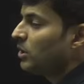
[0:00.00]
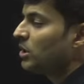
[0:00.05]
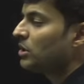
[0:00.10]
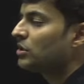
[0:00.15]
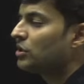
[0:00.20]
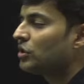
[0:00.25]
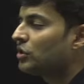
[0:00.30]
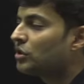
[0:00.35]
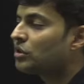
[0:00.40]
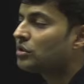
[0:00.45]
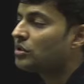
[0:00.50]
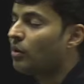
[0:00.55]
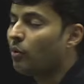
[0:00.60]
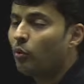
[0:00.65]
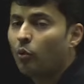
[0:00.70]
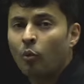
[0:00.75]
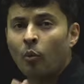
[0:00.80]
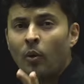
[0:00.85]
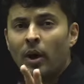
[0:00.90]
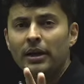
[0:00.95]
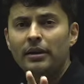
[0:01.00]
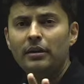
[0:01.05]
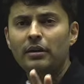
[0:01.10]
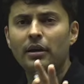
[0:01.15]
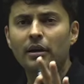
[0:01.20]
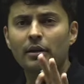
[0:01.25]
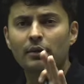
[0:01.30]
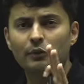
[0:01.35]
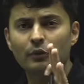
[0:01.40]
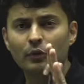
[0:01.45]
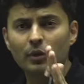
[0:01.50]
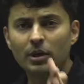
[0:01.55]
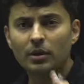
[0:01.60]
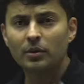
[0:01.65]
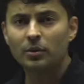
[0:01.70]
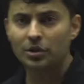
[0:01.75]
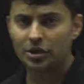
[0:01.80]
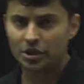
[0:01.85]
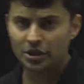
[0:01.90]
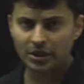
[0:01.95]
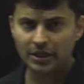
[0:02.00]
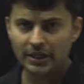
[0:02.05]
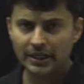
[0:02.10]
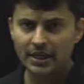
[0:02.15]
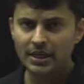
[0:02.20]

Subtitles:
This is a wonderful question.